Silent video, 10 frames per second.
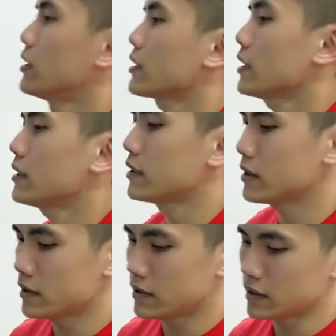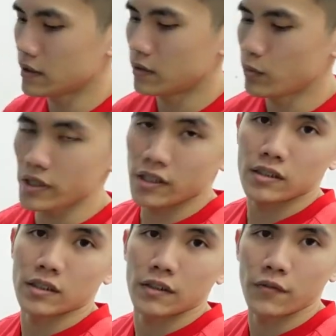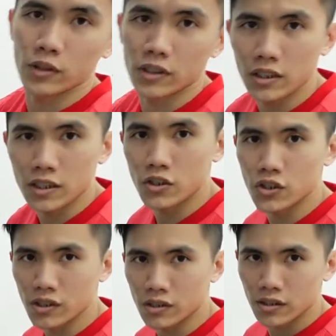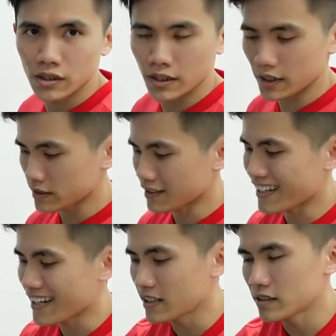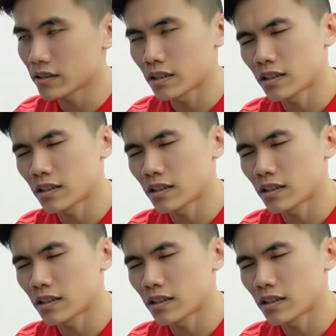Okay, the width is 14 inches and then the length is